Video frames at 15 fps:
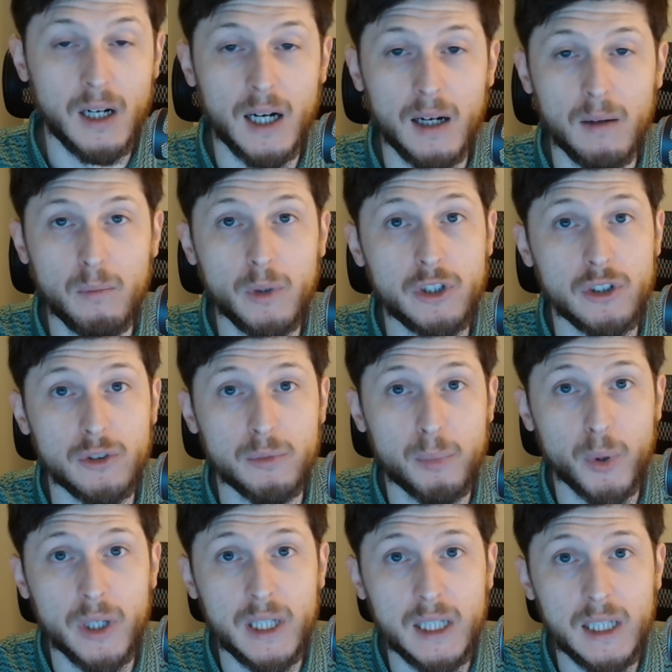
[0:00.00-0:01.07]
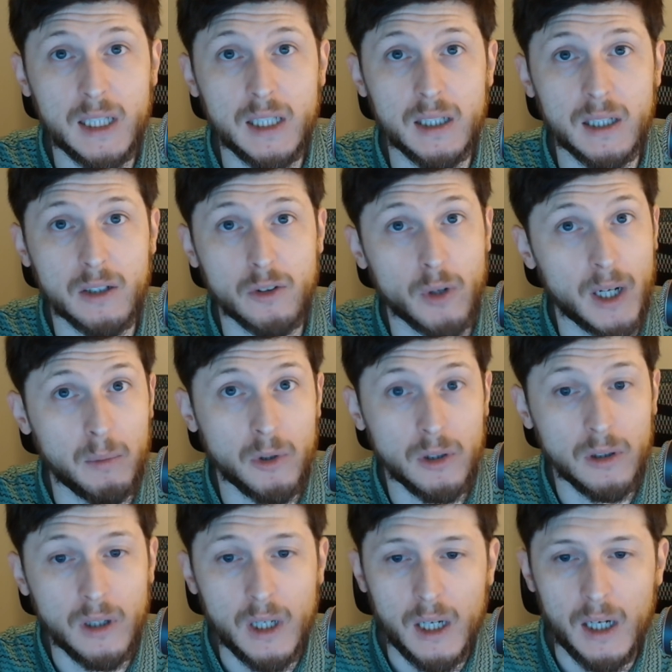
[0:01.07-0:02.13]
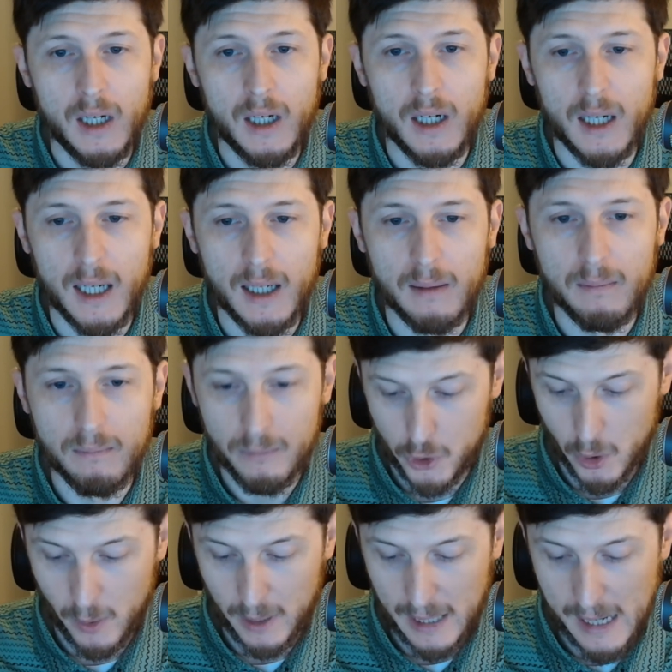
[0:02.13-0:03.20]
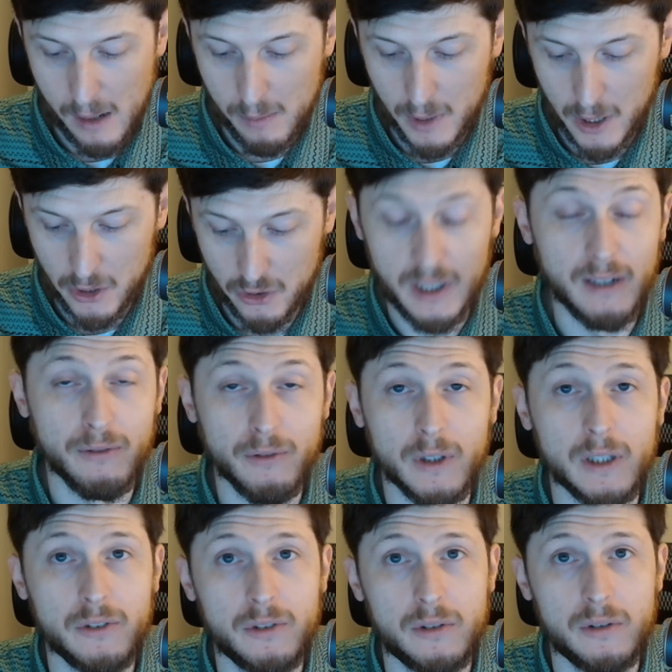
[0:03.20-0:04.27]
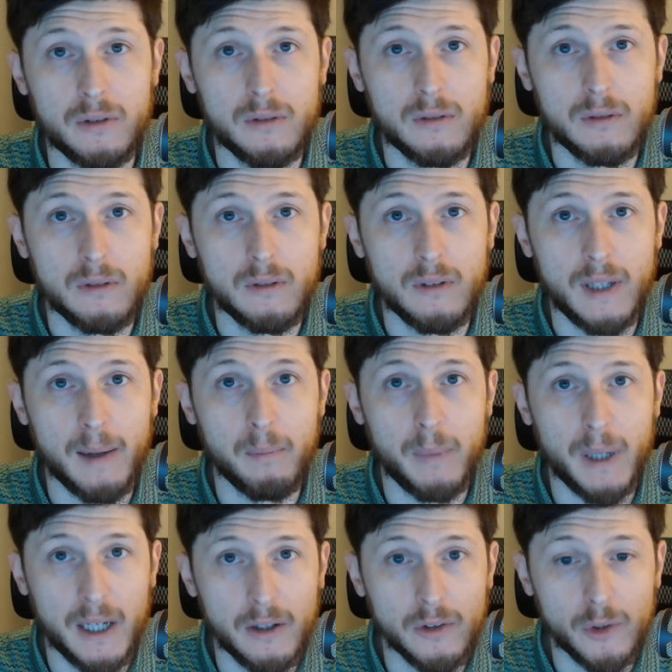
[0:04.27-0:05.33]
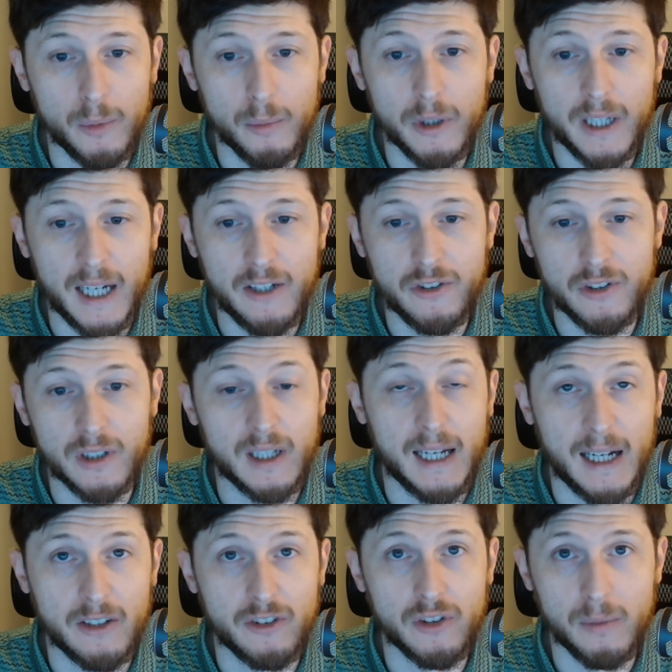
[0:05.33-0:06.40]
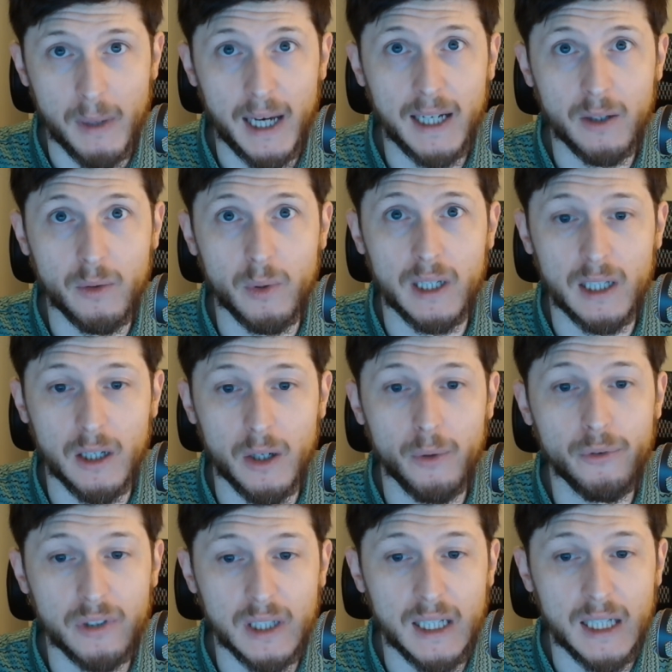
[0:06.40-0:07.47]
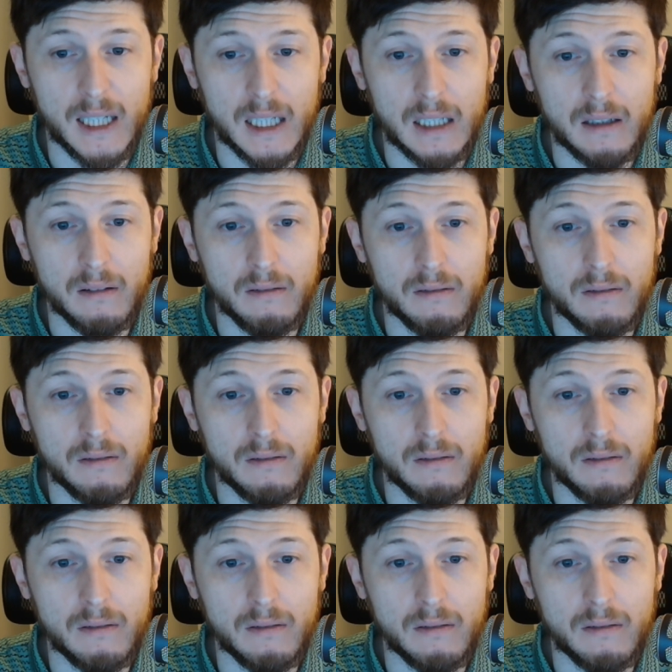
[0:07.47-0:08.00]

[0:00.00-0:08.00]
which is pretty incredible, showing how much difference that better lubrication can actually make when it goes to getting